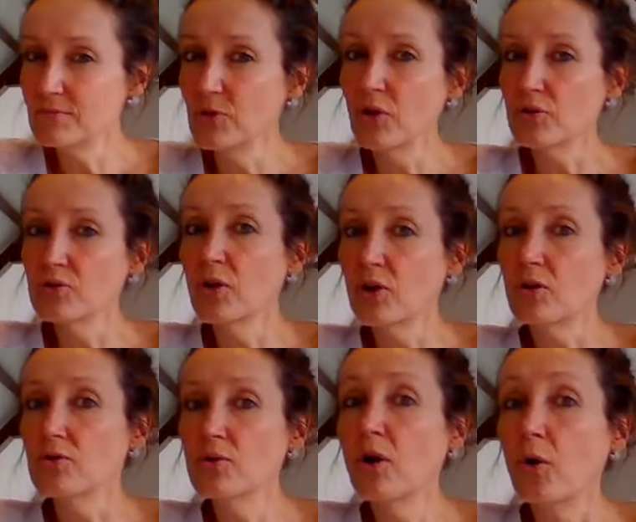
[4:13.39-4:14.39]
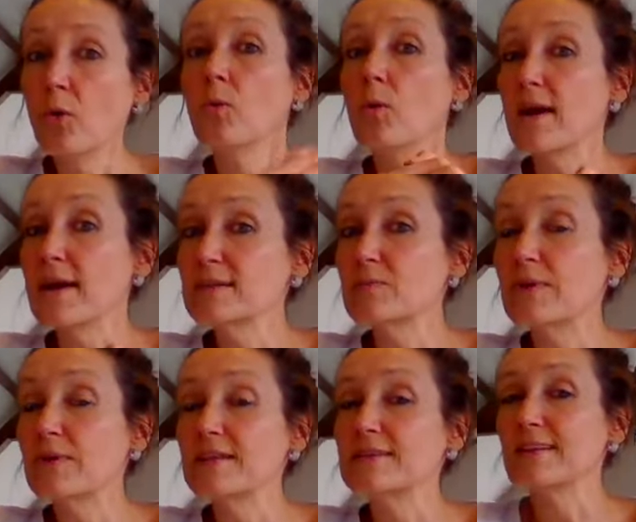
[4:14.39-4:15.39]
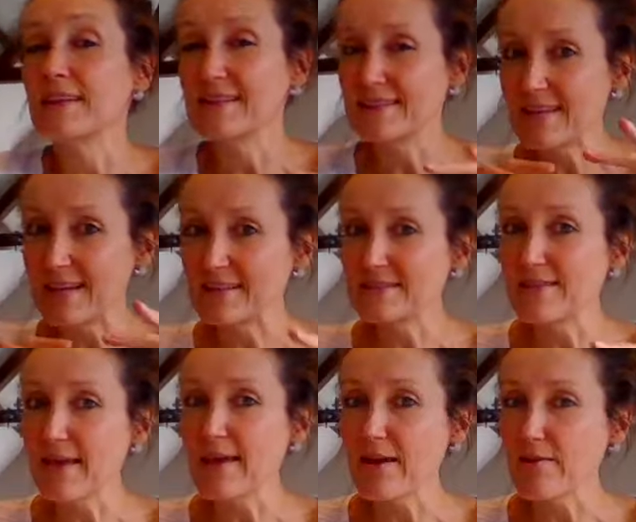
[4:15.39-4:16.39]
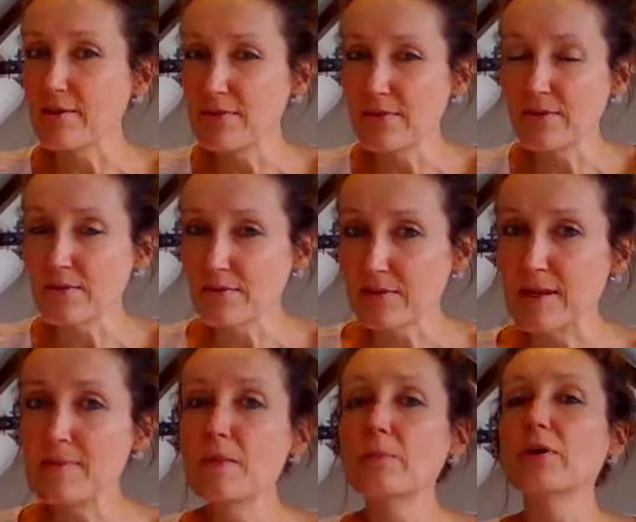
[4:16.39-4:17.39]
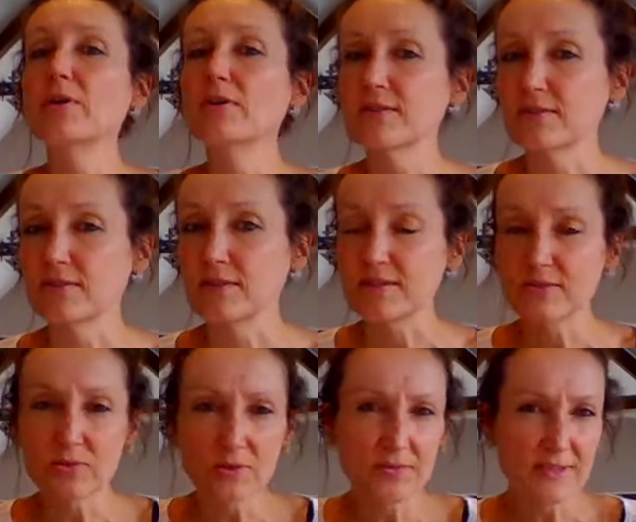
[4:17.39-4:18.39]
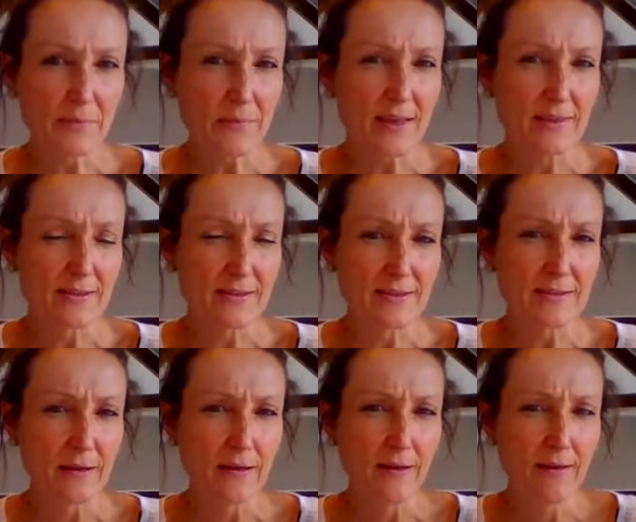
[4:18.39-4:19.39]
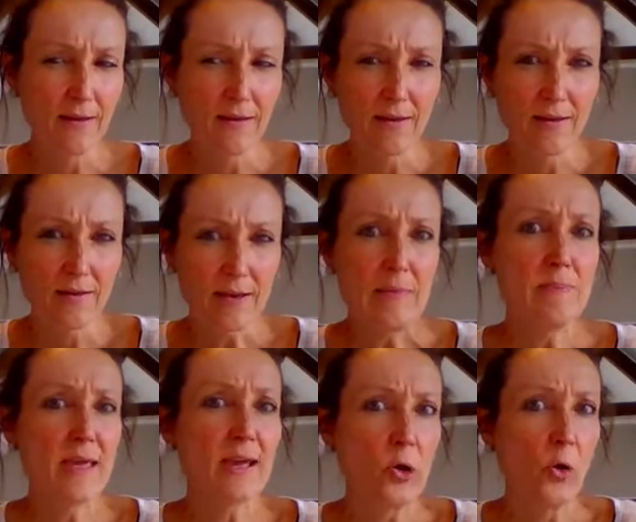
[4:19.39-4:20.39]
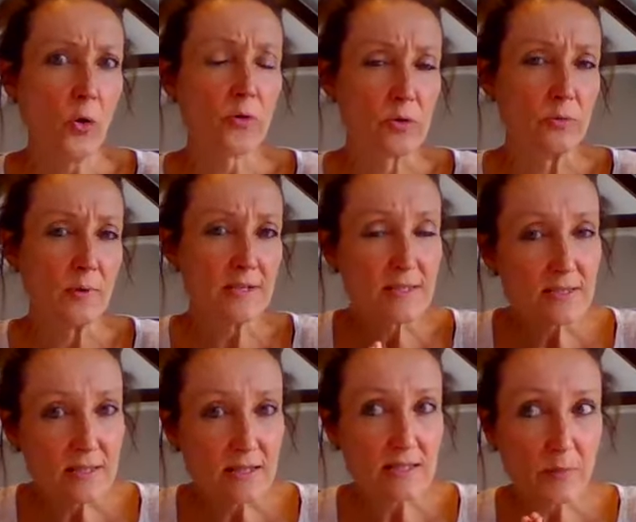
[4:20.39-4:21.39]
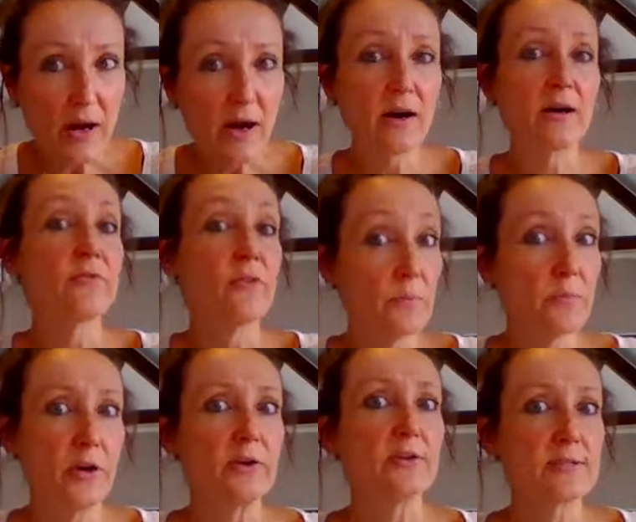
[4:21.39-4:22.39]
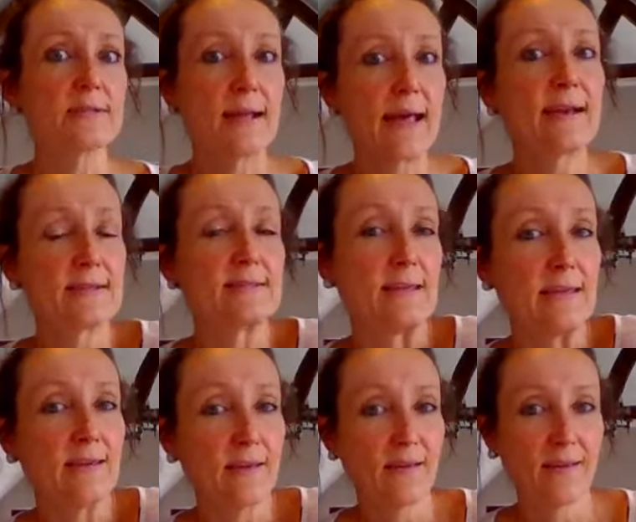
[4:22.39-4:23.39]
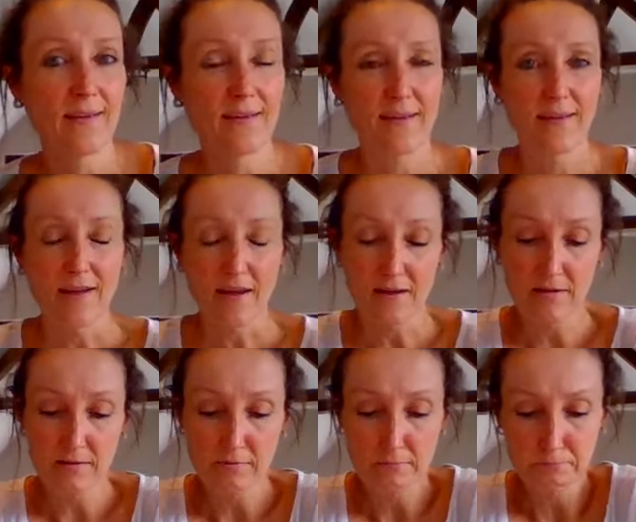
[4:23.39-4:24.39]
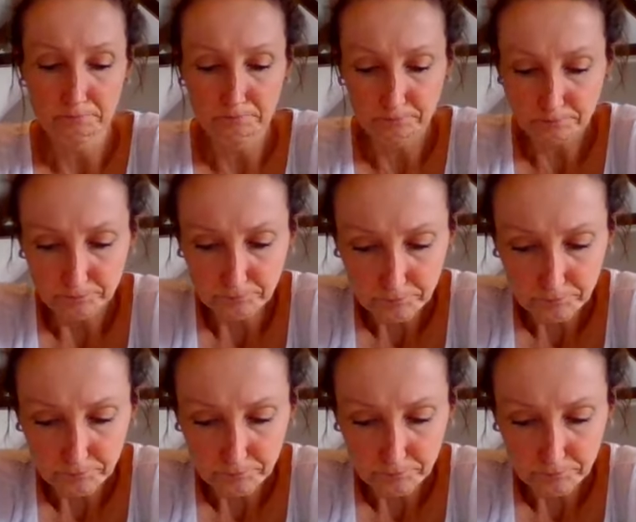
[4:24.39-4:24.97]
not always, but it's there in the person. It's sort of something that's in their core almost. It's part of the personality. Um,